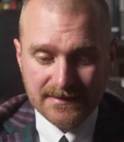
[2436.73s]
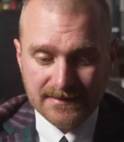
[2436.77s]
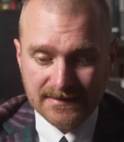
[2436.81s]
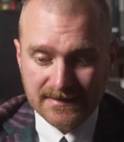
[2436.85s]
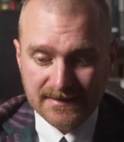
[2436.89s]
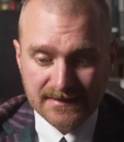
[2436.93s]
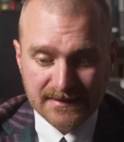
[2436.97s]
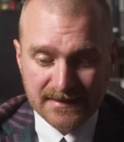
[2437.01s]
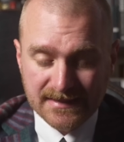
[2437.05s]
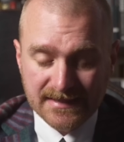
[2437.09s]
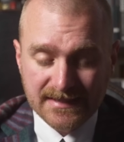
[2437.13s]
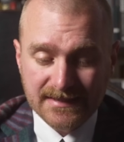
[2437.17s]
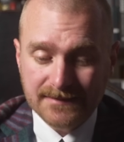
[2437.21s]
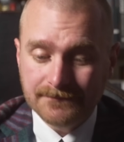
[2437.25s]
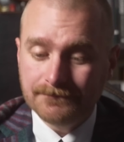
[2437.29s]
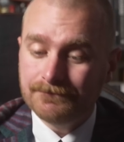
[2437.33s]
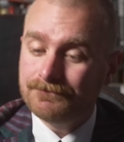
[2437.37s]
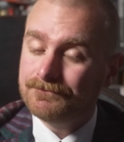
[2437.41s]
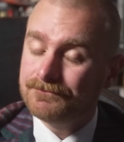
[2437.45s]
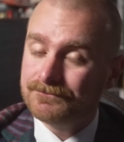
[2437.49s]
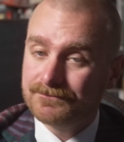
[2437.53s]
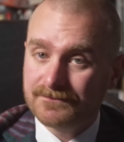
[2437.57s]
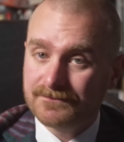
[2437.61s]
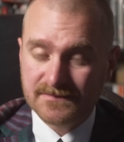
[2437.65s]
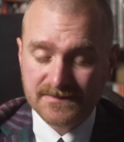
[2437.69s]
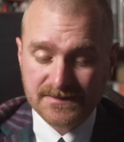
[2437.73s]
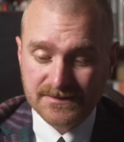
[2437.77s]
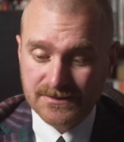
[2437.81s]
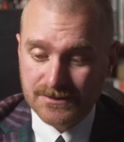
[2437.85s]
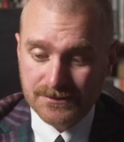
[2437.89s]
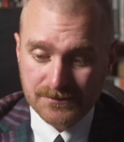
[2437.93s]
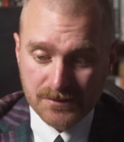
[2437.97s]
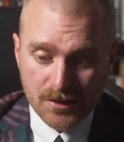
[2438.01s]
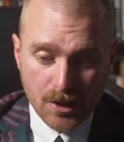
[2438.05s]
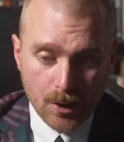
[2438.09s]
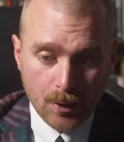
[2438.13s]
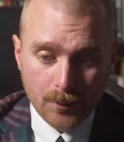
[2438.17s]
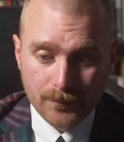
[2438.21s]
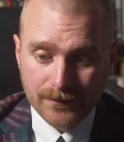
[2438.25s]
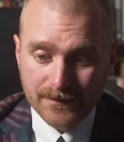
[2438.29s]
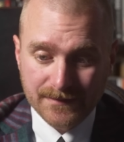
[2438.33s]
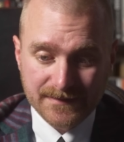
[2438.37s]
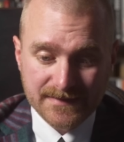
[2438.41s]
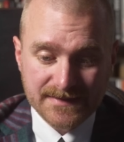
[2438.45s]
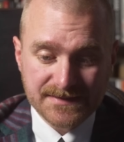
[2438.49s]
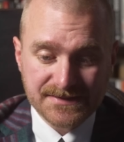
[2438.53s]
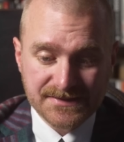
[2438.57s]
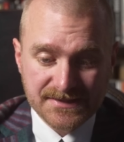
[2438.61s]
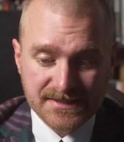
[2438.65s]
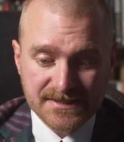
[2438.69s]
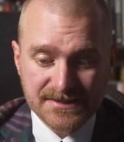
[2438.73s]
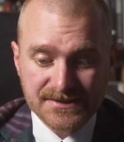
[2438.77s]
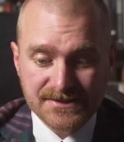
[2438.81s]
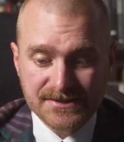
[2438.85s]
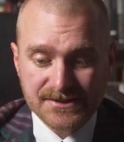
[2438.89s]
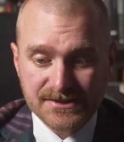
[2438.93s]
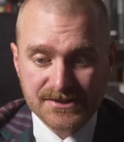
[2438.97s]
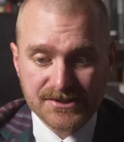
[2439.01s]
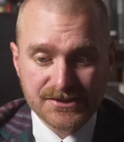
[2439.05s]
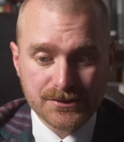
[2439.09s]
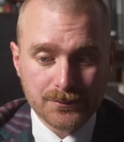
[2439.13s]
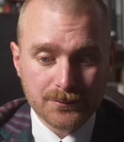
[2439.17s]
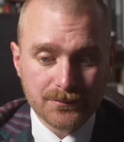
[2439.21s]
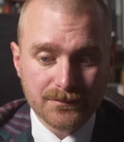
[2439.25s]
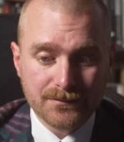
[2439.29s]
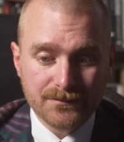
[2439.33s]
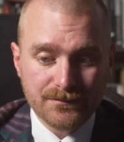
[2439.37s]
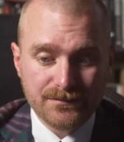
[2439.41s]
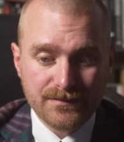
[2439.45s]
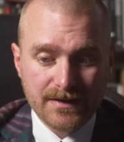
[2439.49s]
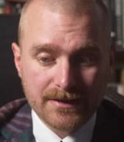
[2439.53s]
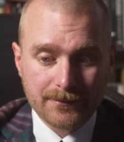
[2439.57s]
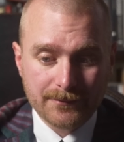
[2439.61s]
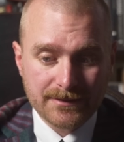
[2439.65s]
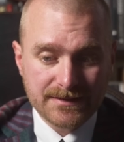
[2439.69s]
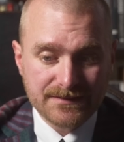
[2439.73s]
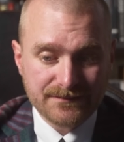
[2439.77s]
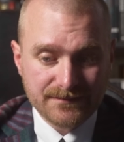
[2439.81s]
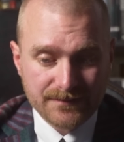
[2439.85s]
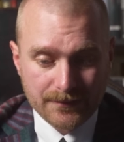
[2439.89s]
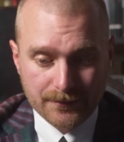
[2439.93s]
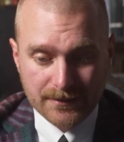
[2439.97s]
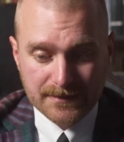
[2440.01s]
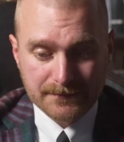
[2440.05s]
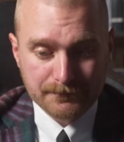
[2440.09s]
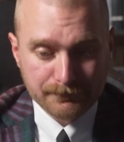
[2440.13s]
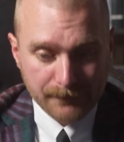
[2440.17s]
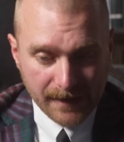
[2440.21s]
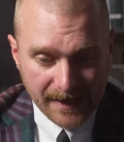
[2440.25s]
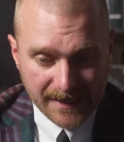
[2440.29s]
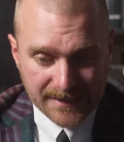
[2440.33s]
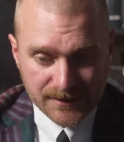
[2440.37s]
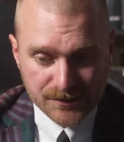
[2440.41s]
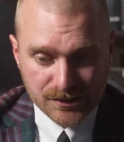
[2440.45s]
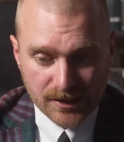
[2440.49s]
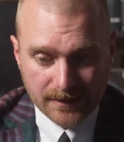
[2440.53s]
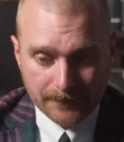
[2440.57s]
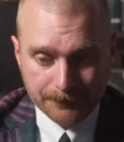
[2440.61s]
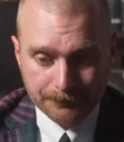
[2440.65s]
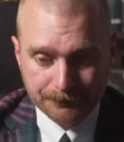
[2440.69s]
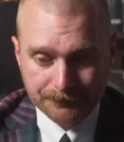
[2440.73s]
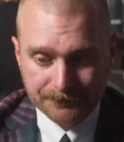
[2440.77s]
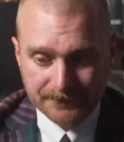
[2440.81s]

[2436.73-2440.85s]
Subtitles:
you need to know that this is still very, very major.